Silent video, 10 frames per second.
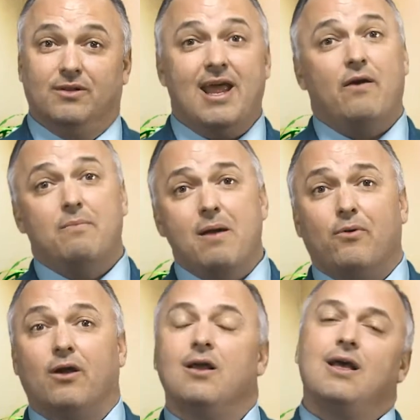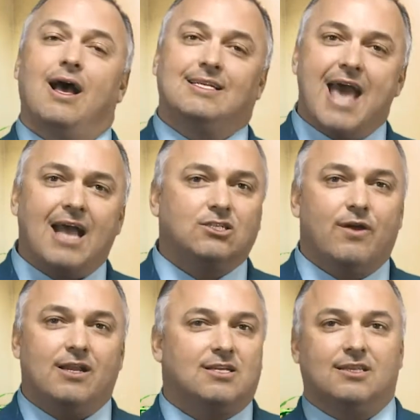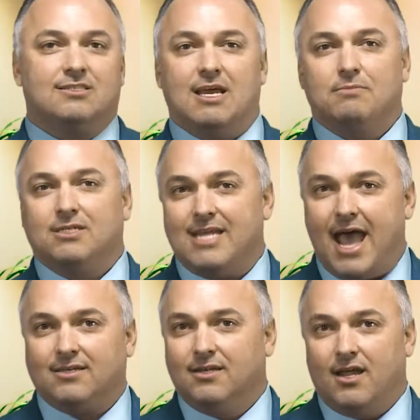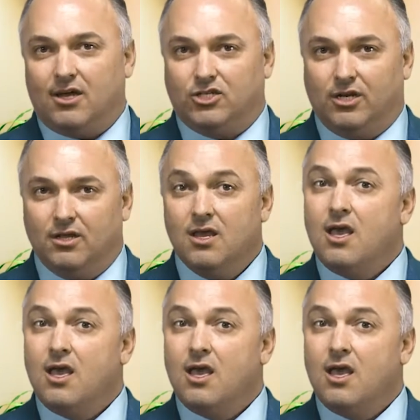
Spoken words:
Now remember, a tax credit is not the same as a tax deduction.